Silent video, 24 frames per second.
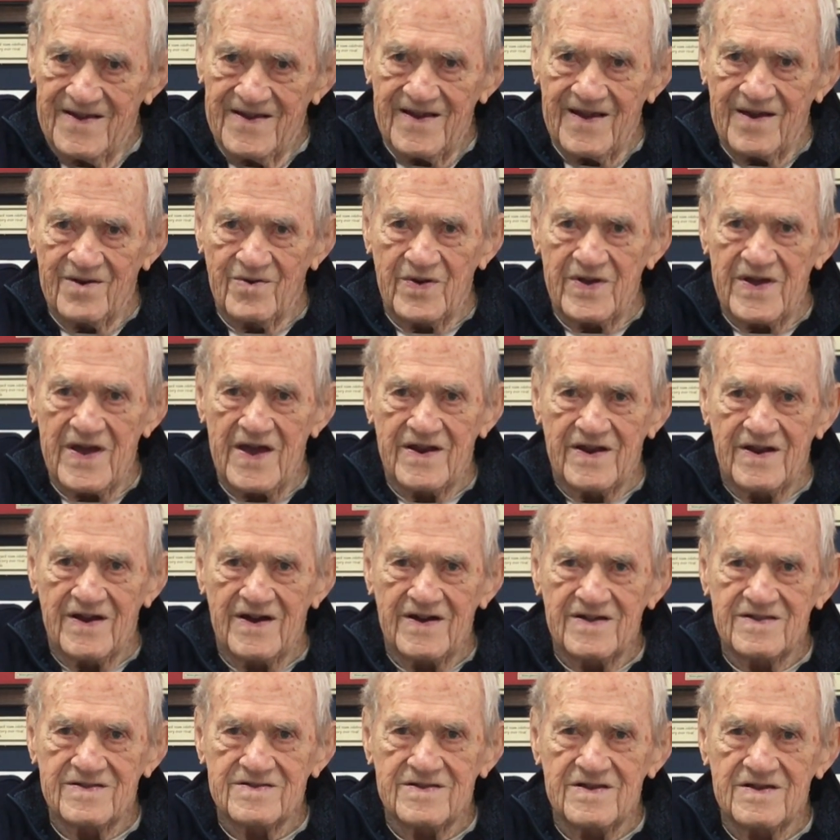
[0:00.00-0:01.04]
and we had, I
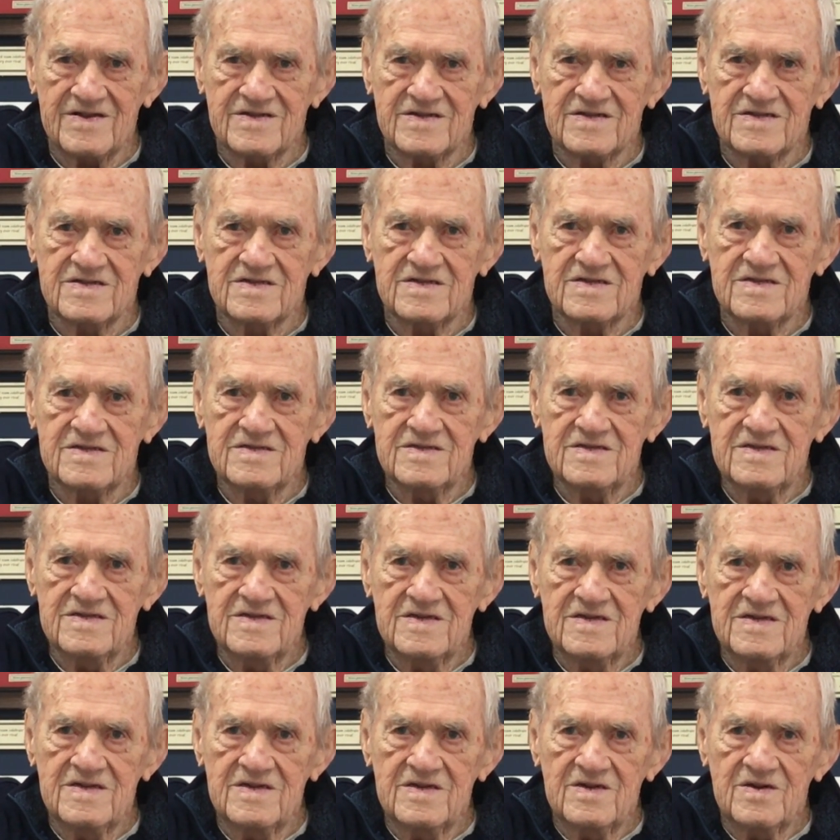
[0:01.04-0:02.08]
think,
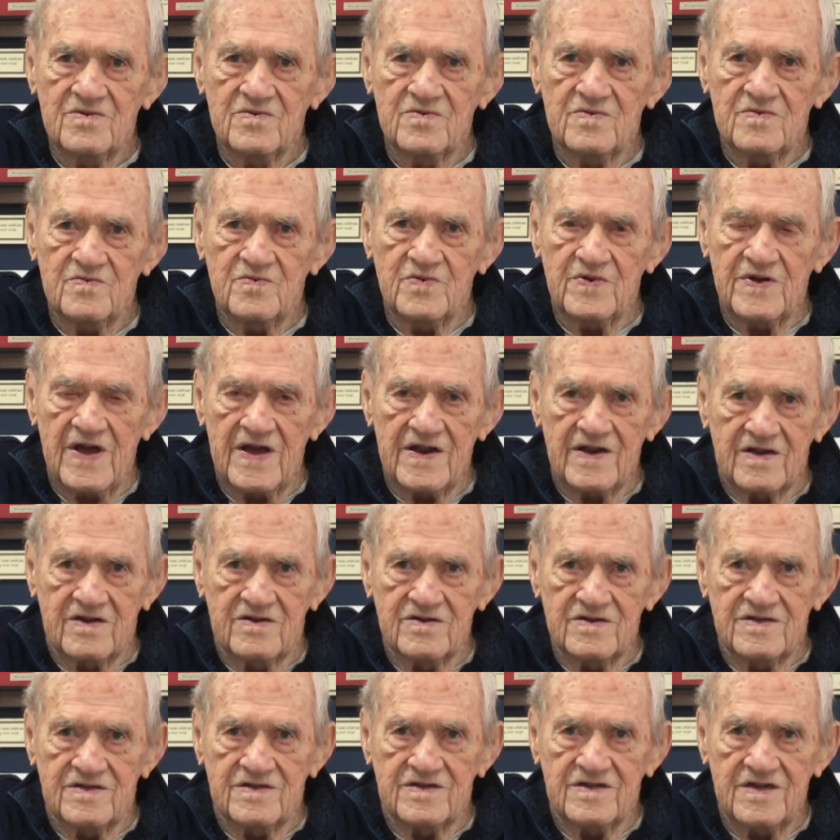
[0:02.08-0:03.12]
we had a
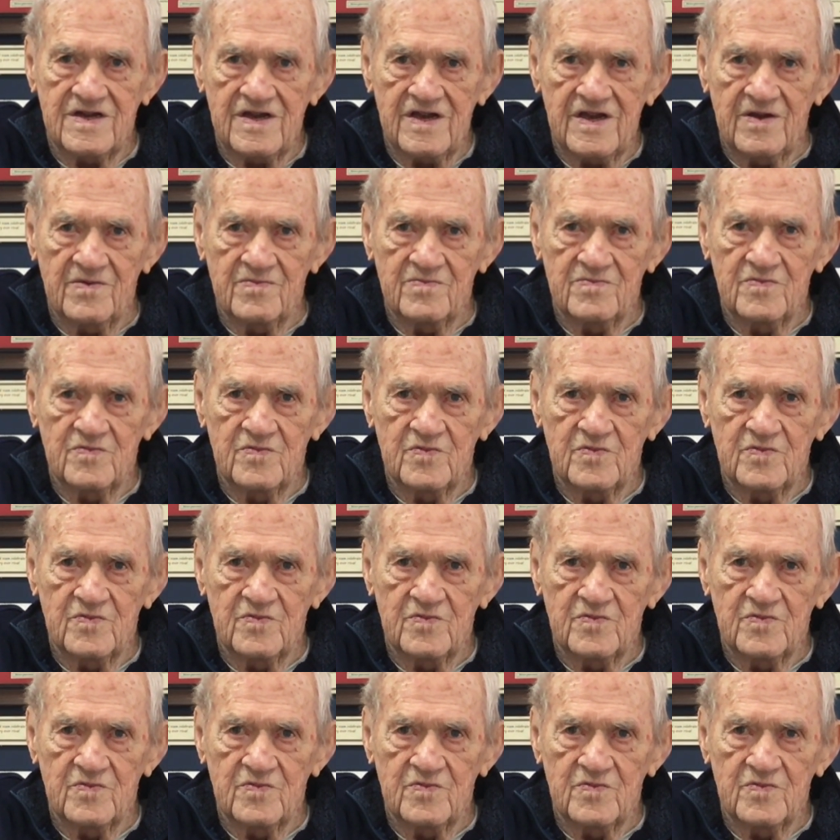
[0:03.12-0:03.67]
good team.